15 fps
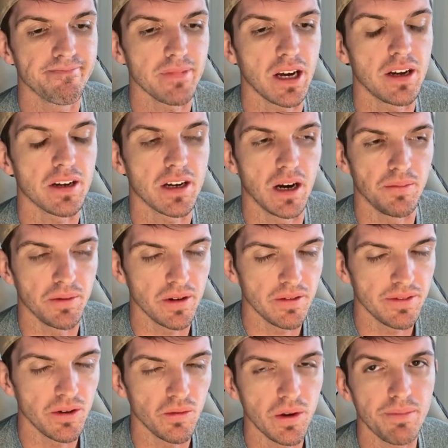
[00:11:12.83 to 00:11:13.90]
A couple
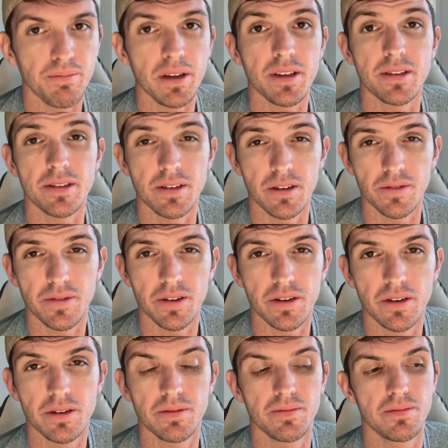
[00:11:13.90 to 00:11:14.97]
of the Wemby
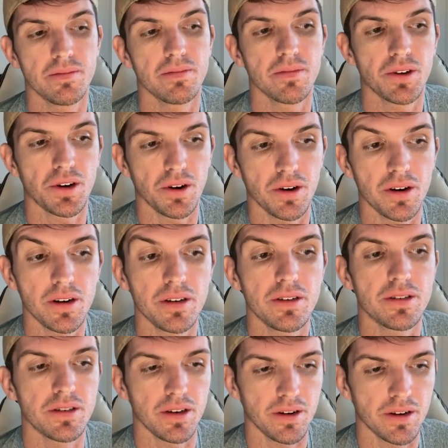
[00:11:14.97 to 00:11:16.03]
silver
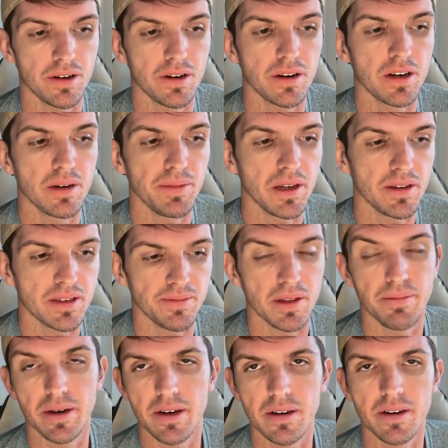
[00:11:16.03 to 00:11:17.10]
cards are going to be some of
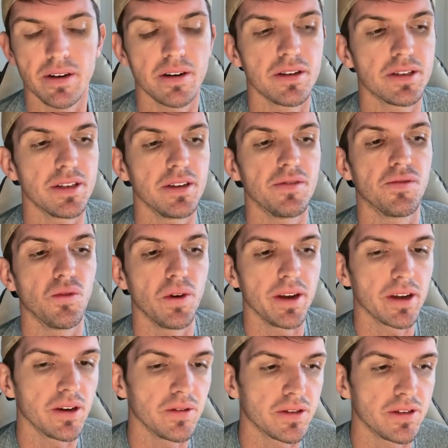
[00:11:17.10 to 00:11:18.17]
the better cards. The
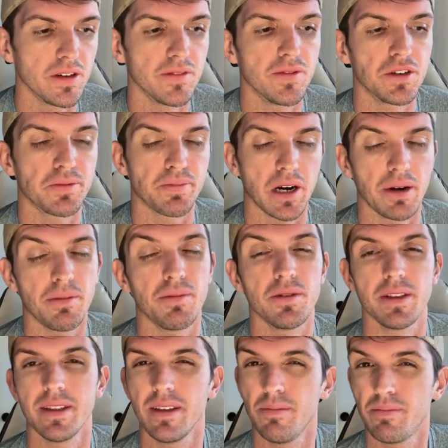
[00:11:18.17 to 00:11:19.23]
Enfuego silver is
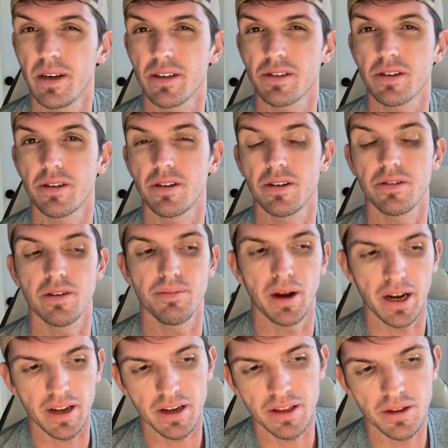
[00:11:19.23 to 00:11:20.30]
probably the best card
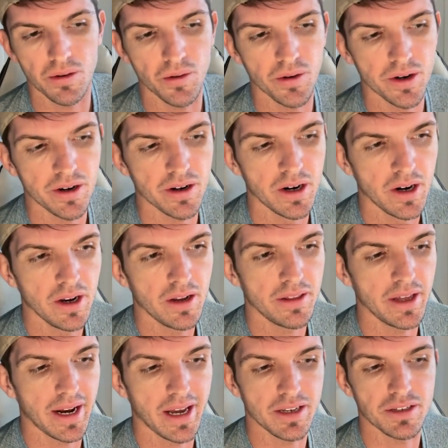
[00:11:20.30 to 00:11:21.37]
remaining in the order
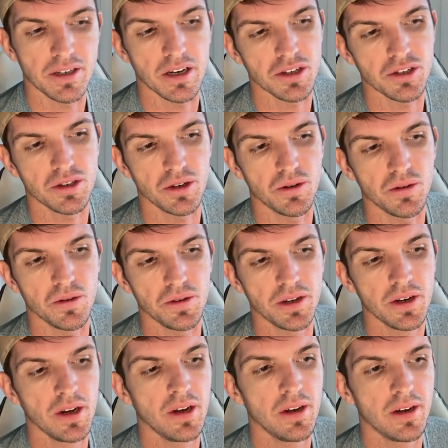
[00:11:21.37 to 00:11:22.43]
that has not
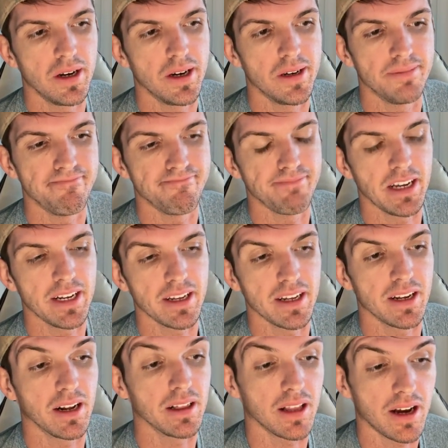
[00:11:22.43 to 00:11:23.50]
sold. And
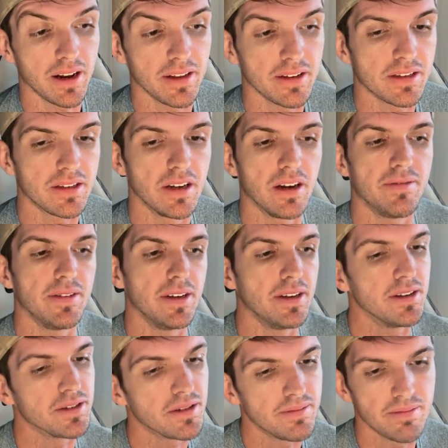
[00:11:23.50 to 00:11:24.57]
again, a lot of this stuff
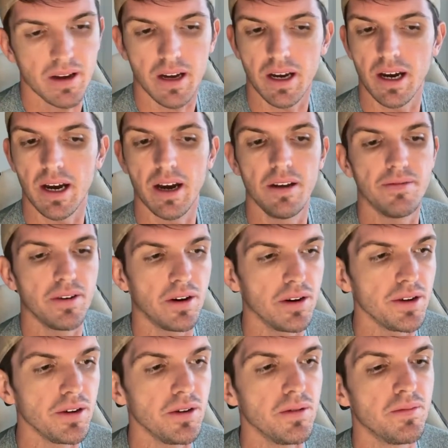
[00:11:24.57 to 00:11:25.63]
is high
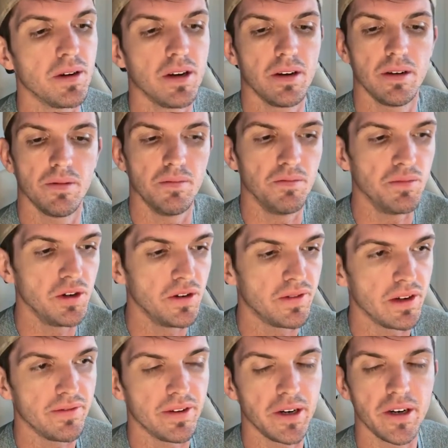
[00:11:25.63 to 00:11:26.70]
volume, move
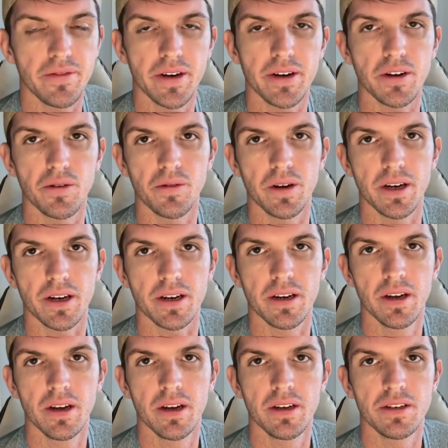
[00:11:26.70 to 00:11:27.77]
it very, very quick
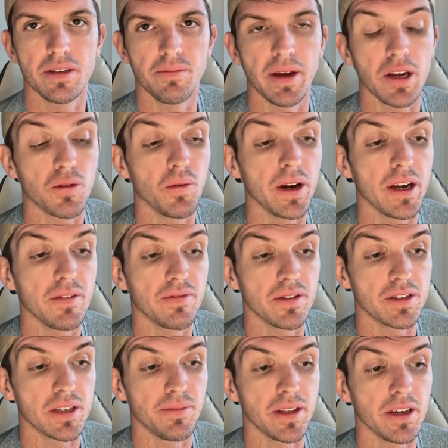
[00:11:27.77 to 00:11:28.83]
to make way for
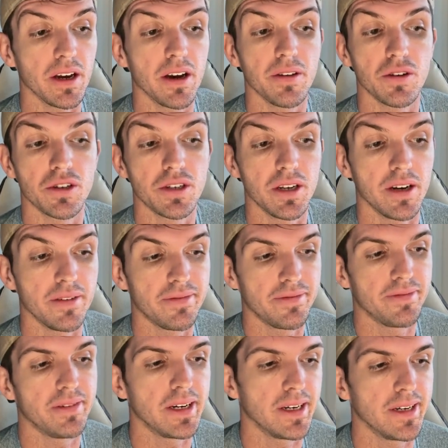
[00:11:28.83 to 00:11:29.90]
some of the other
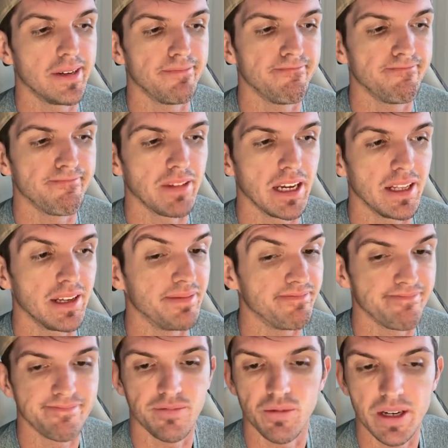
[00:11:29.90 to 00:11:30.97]
stuff, and
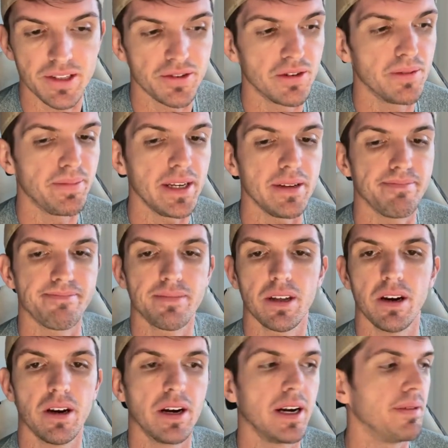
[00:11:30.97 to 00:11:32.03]
then rinse and repeat.
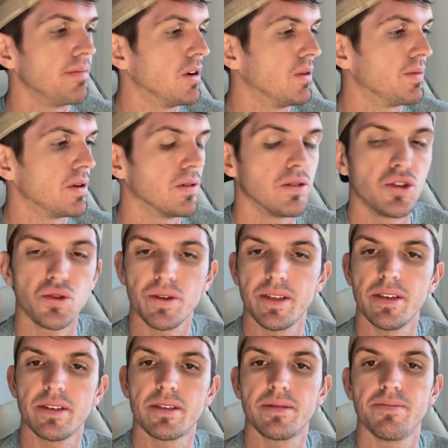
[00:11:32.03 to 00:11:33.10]
All right, hope you all enjoyed
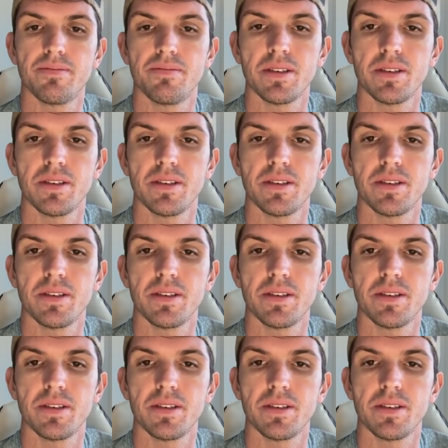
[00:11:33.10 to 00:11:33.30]
this.